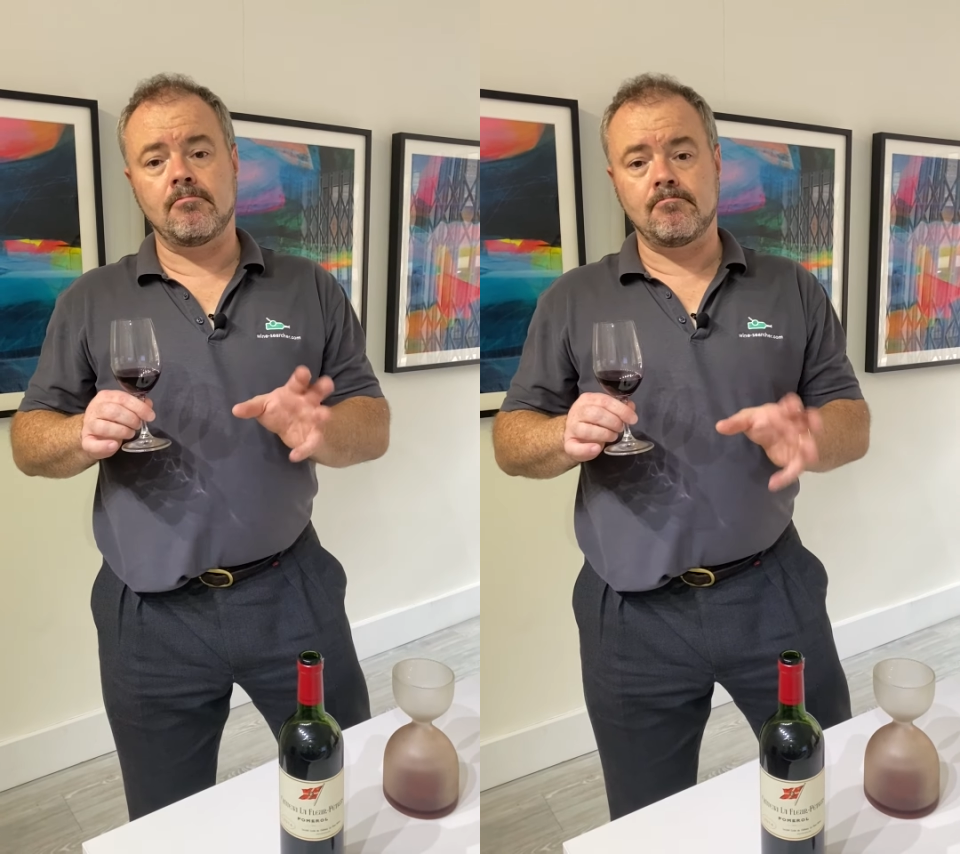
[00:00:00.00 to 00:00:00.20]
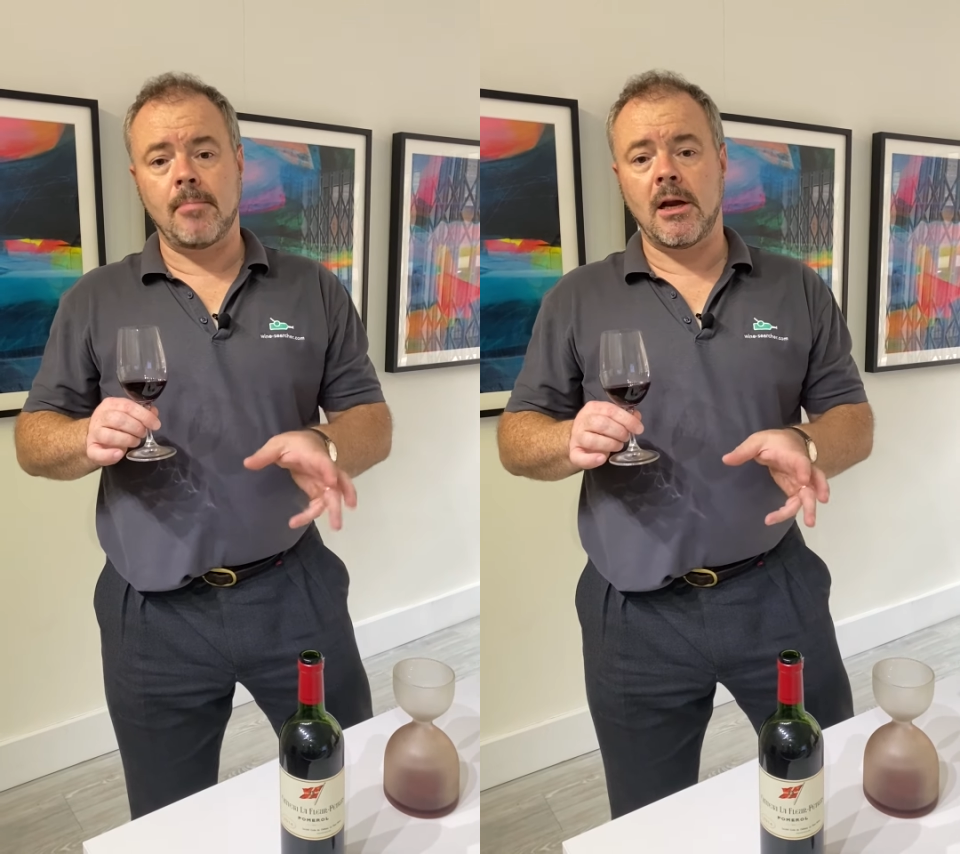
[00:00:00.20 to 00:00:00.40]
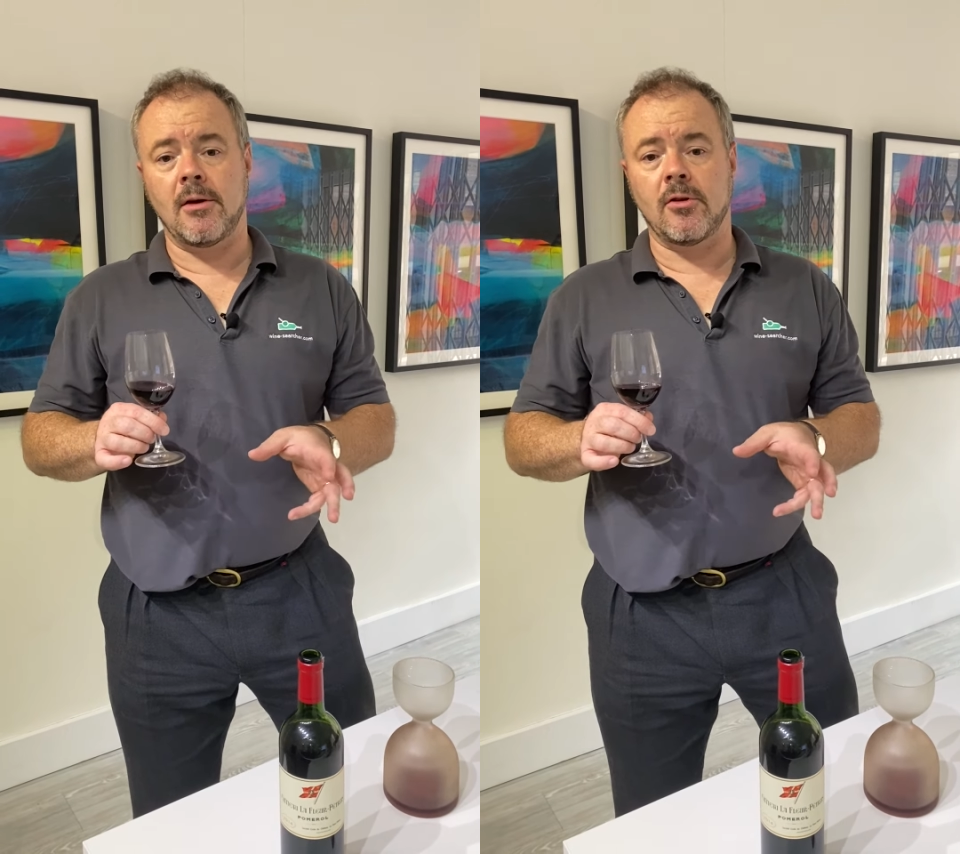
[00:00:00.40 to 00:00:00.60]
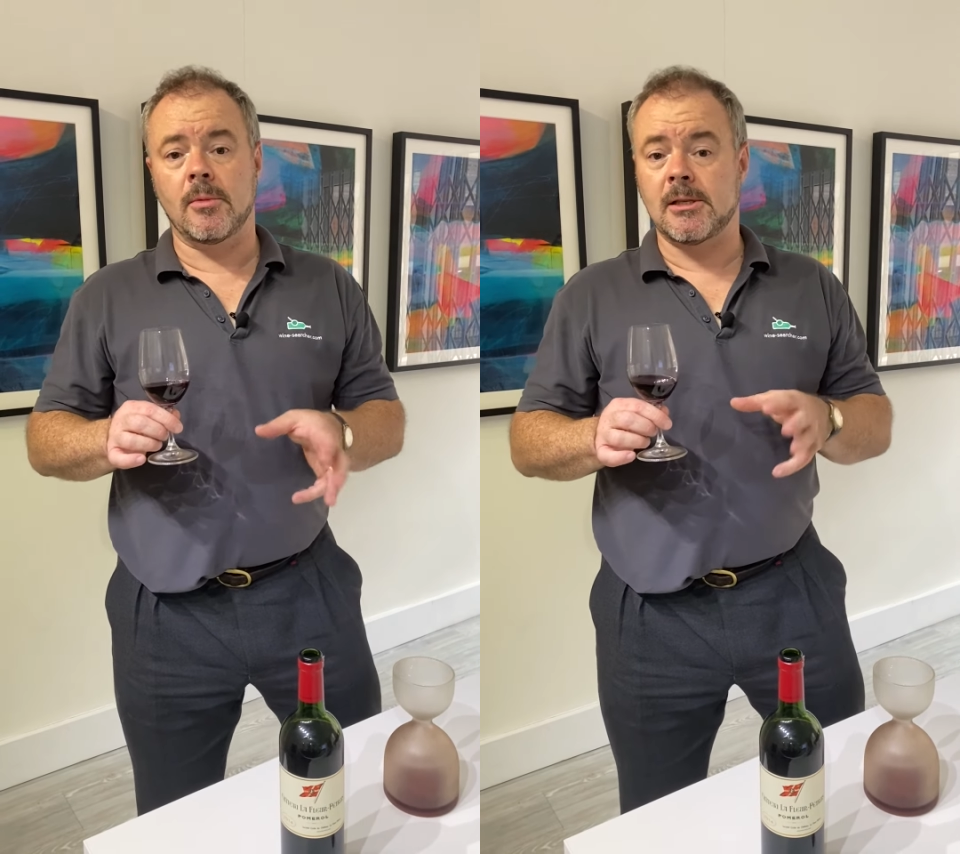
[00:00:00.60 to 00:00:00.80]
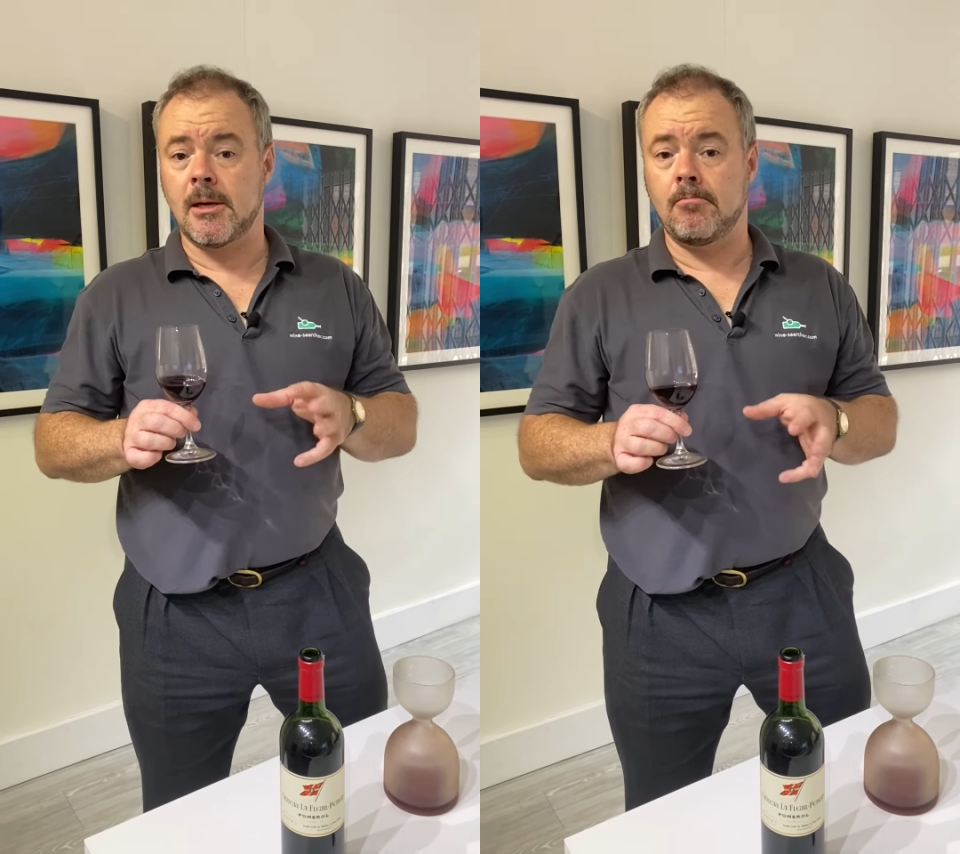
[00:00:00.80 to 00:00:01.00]
many of them are
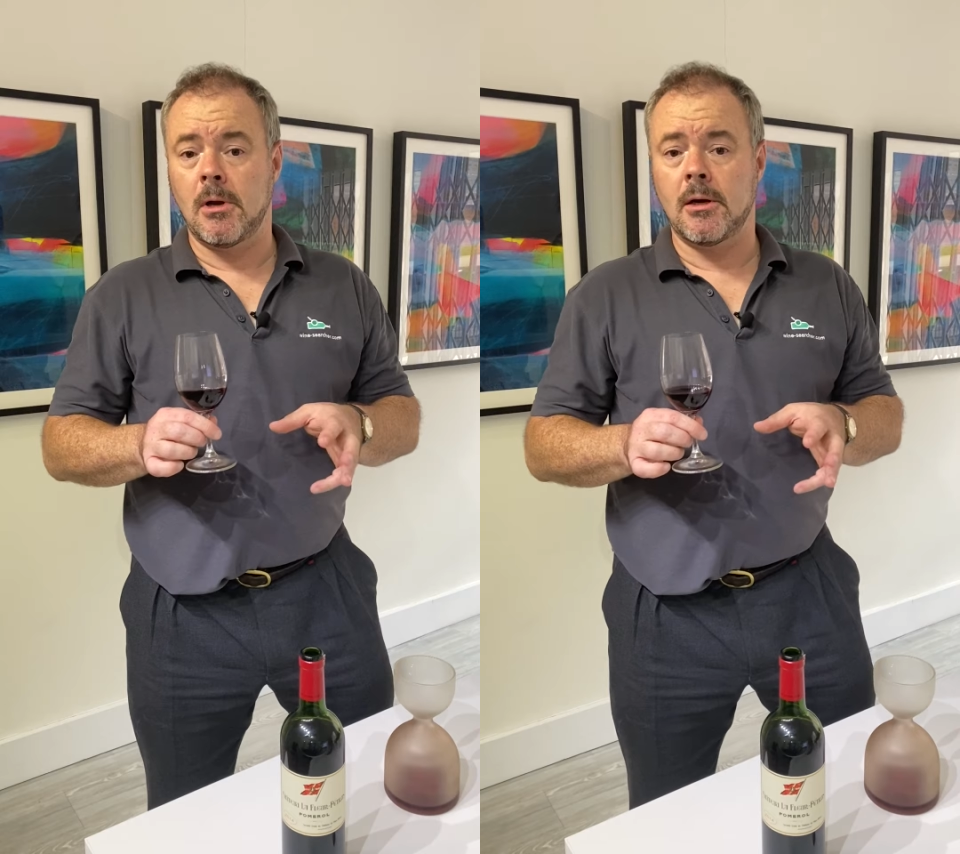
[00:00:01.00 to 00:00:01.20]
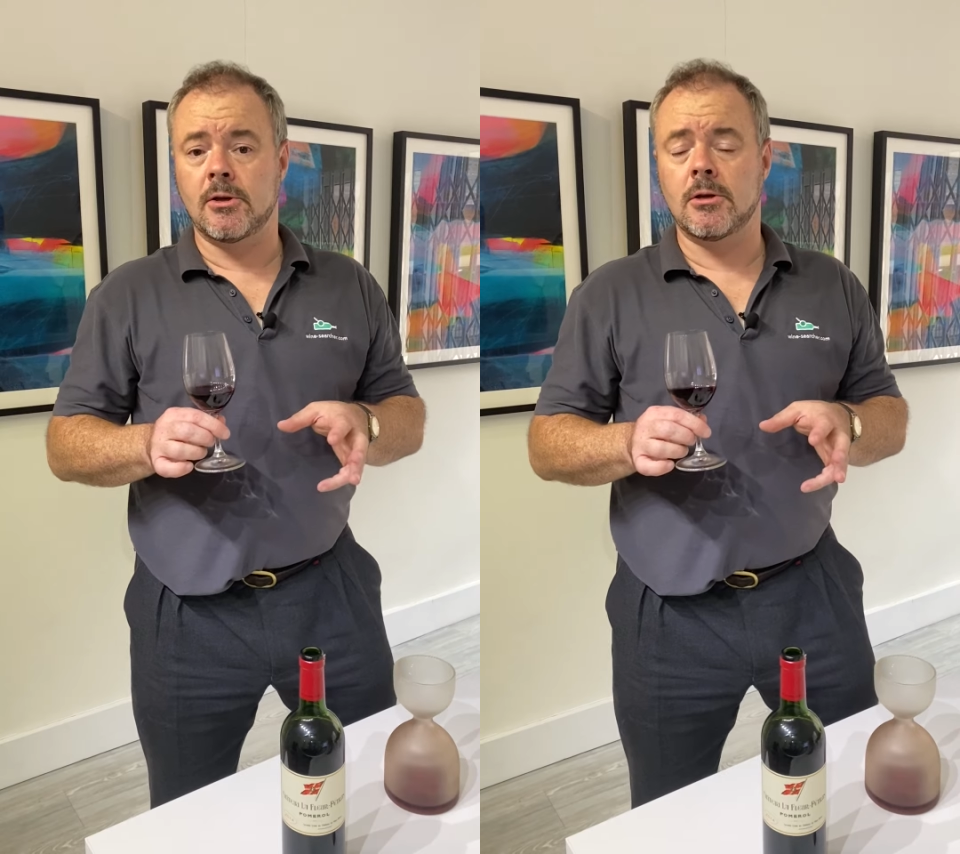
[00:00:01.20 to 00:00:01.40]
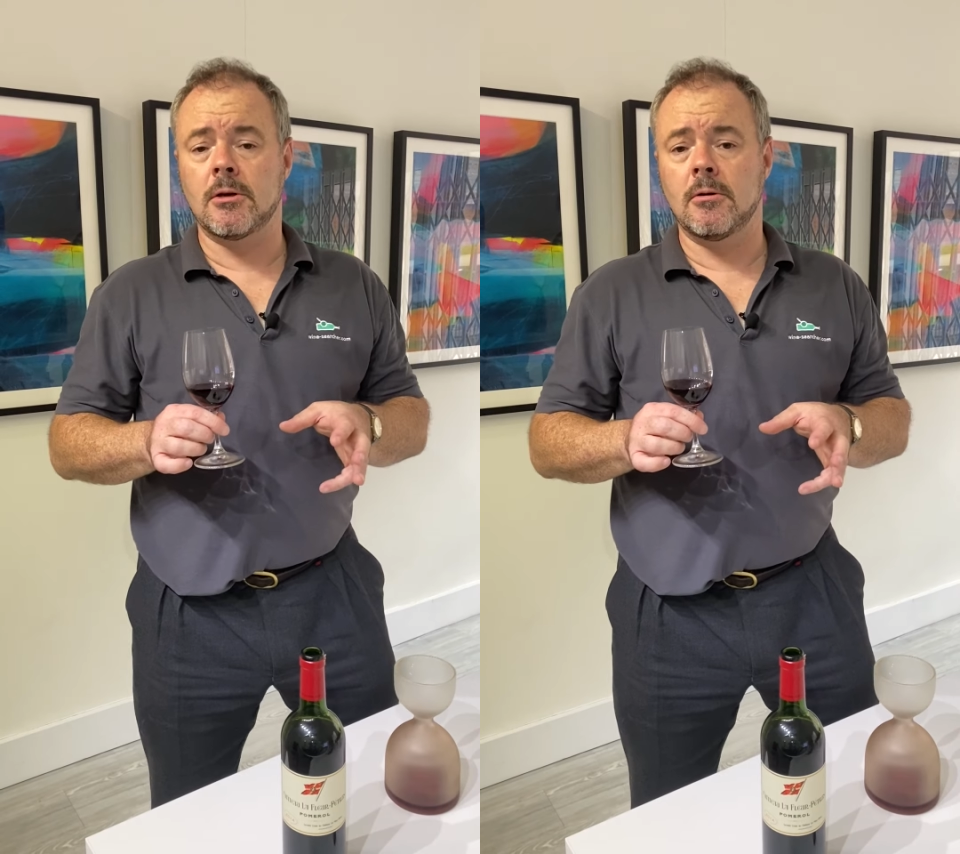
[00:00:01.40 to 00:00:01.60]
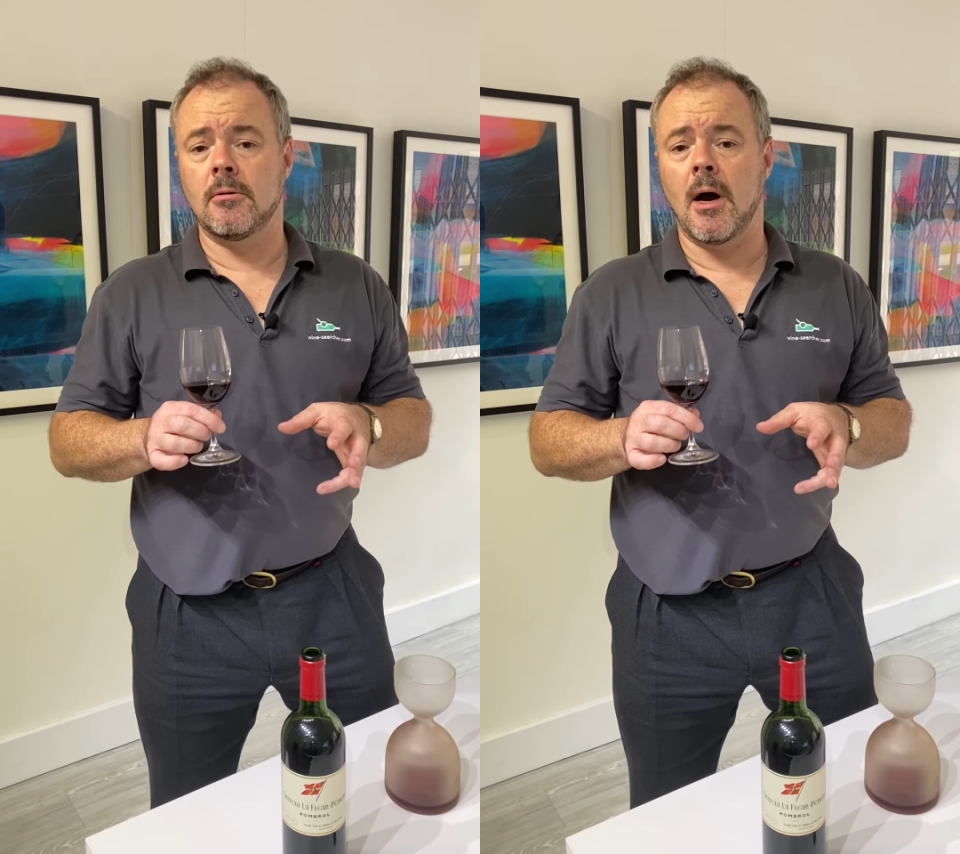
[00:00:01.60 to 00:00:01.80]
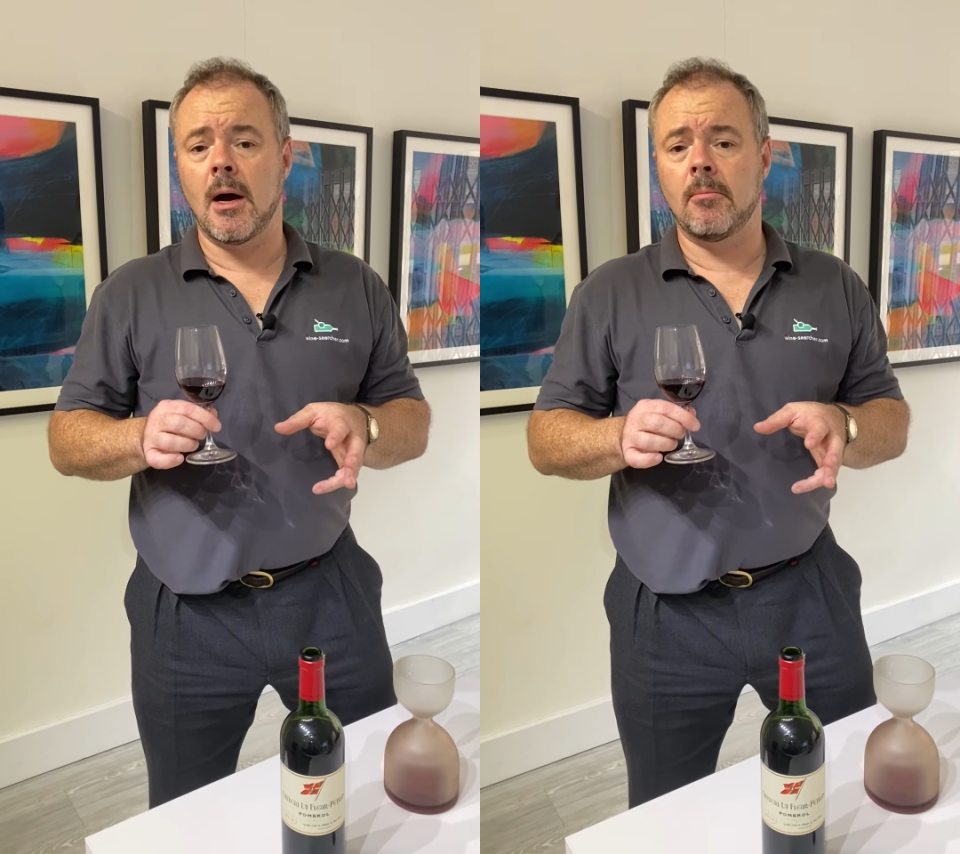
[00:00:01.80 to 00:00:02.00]
similar to
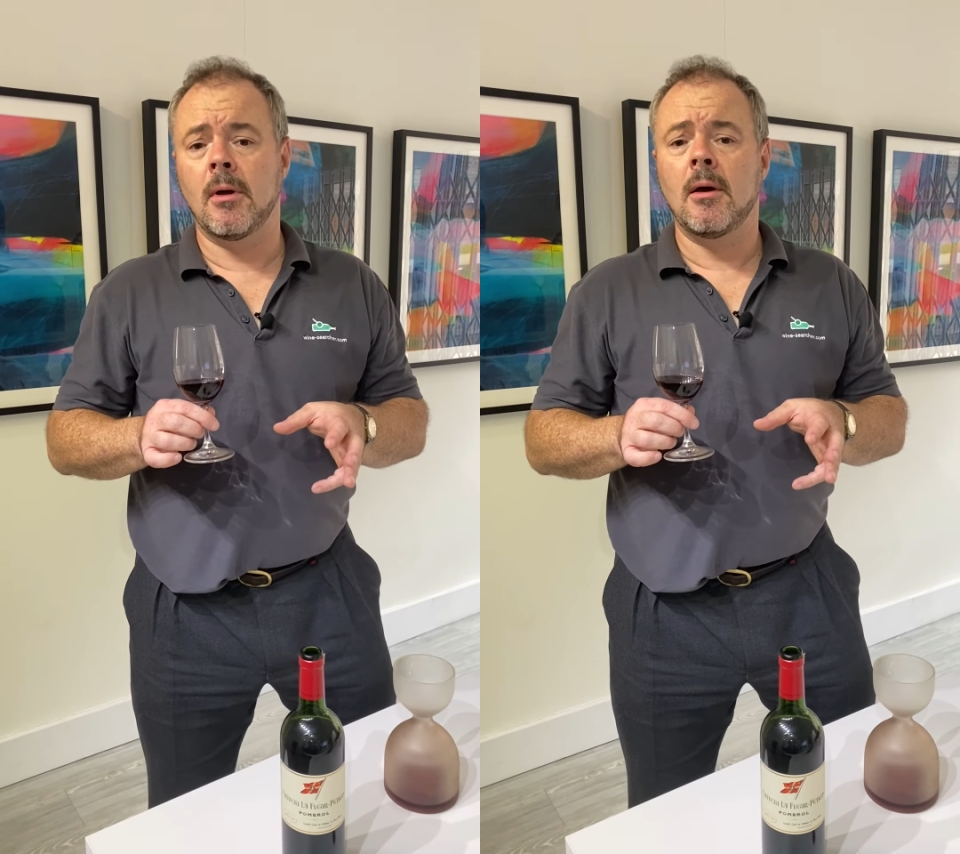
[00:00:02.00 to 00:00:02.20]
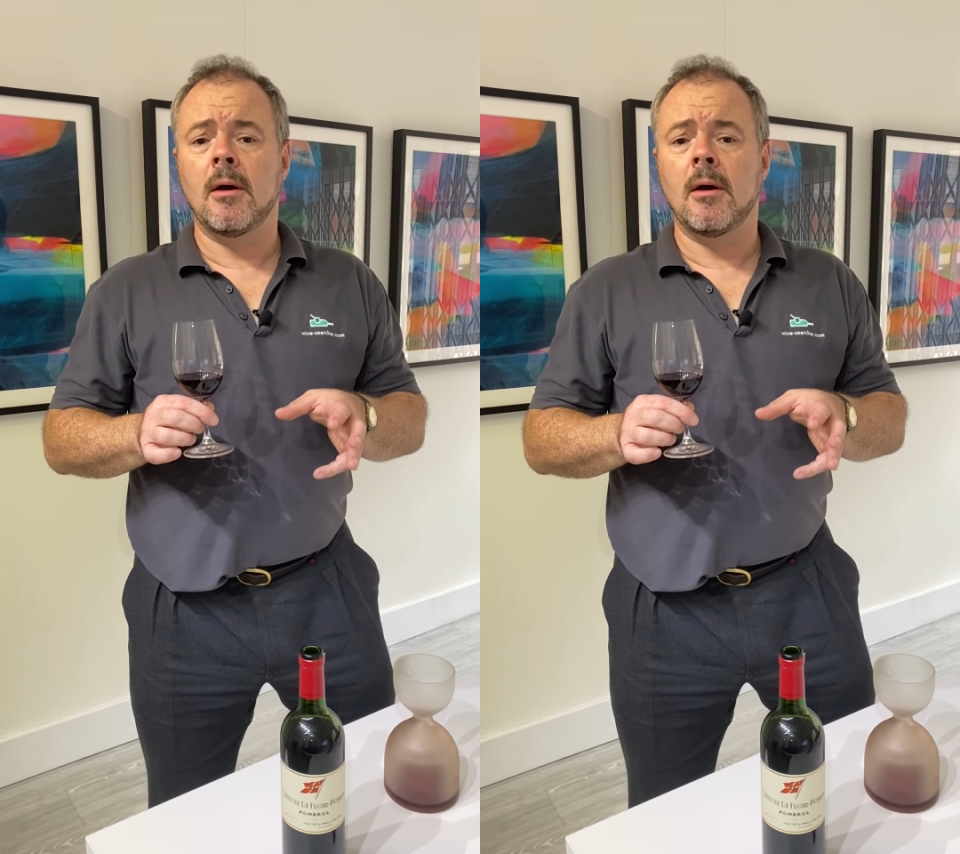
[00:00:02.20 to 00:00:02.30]
um,